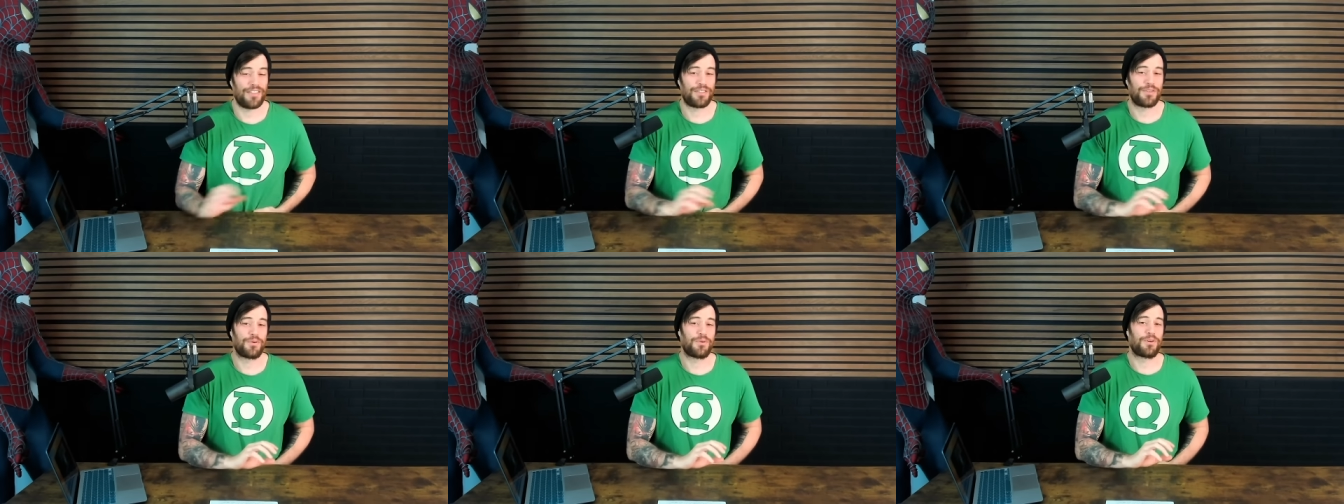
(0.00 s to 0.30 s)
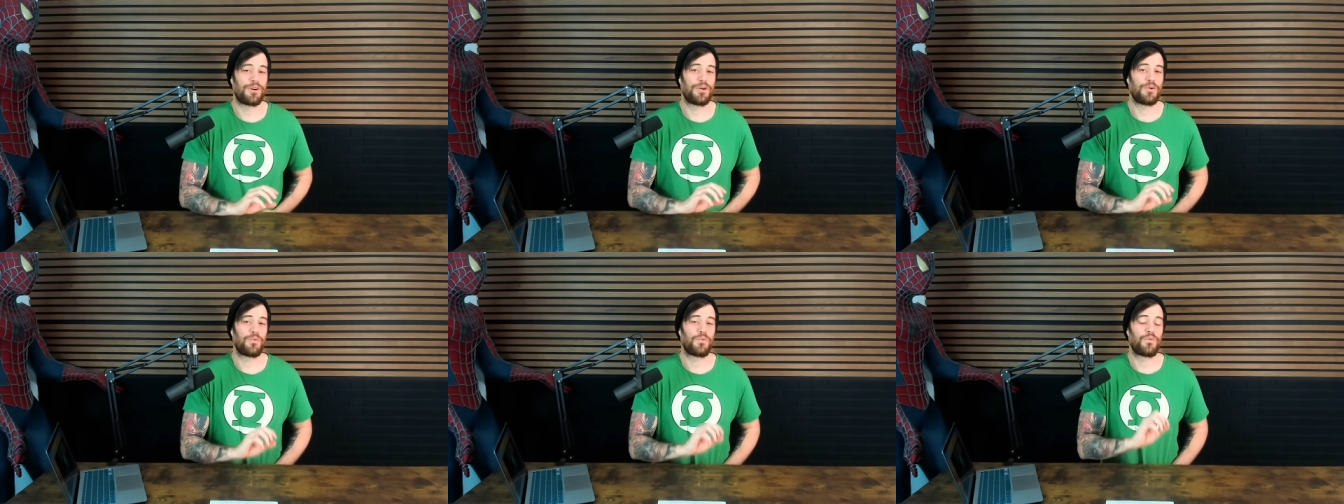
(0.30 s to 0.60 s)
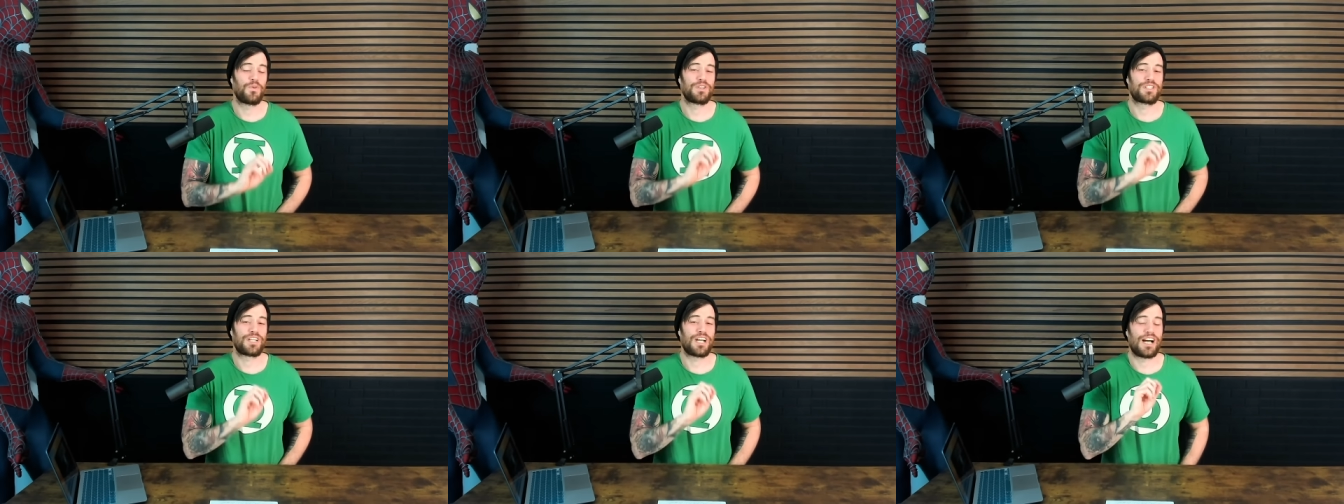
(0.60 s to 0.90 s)
thorn
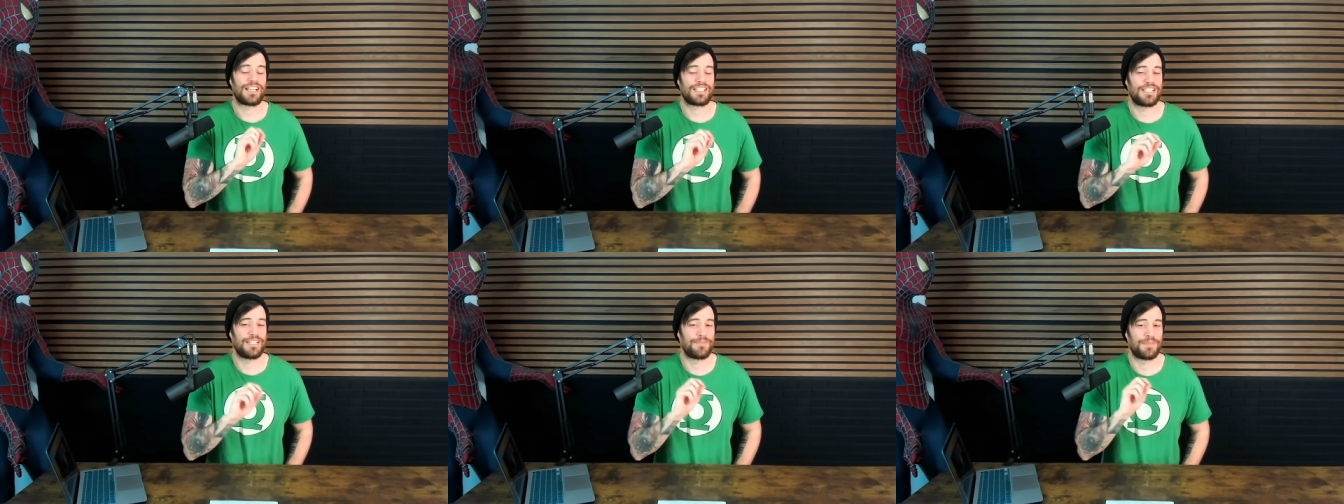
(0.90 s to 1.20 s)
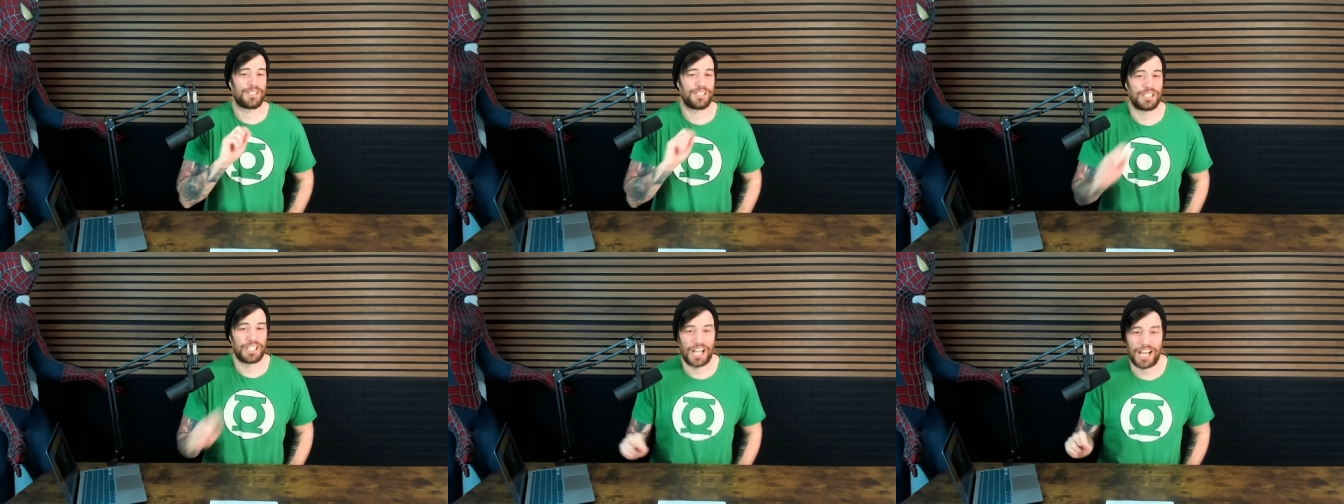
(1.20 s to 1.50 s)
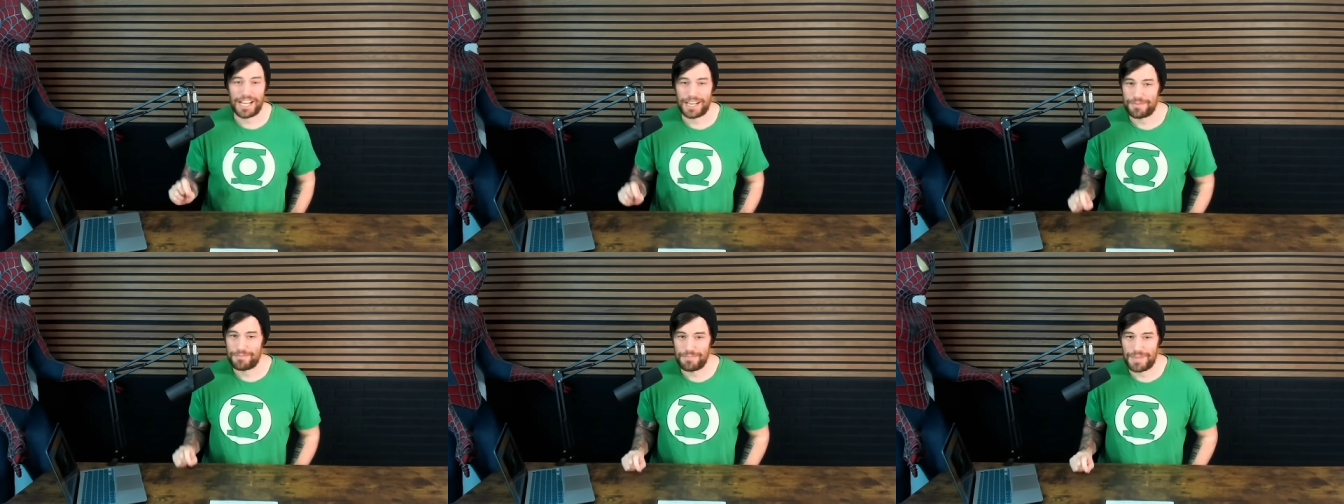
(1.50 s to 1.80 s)
was costing him a
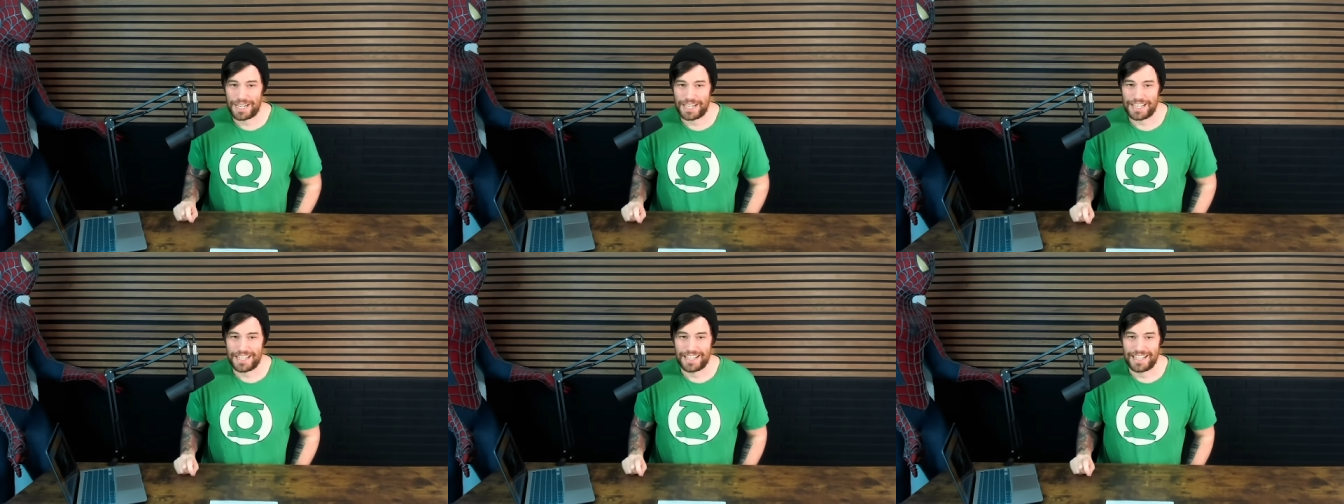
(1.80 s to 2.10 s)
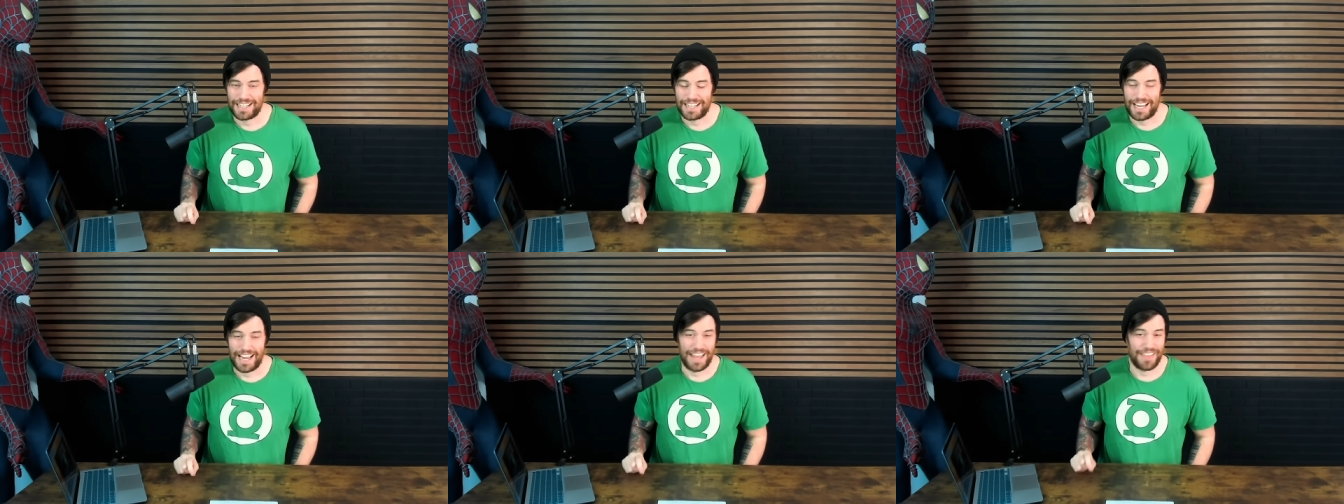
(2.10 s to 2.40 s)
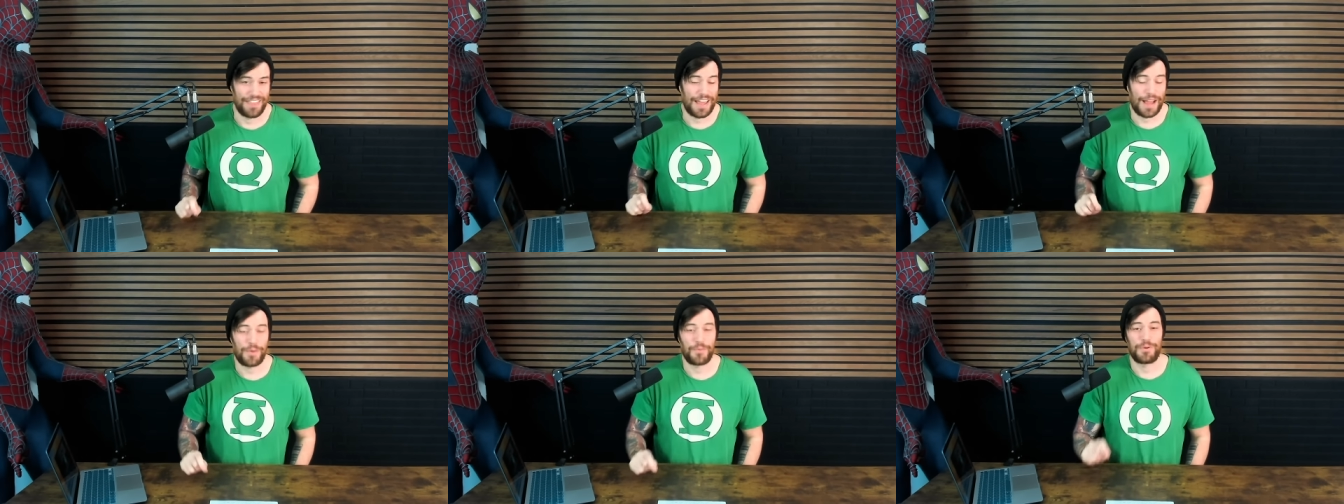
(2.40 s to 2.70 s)
lot of money,
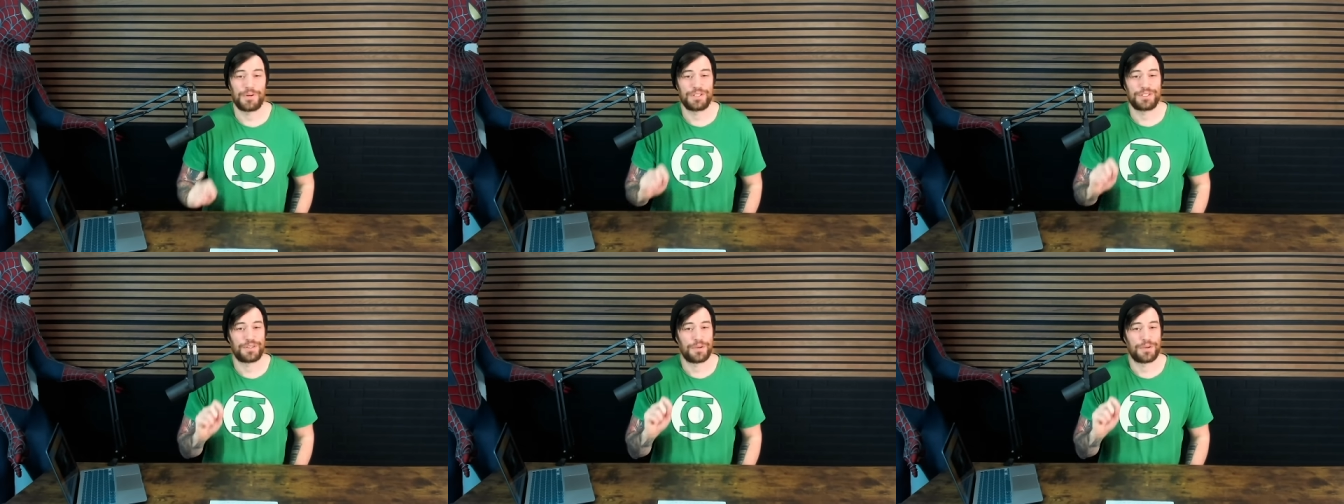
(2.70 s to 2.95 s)
and that was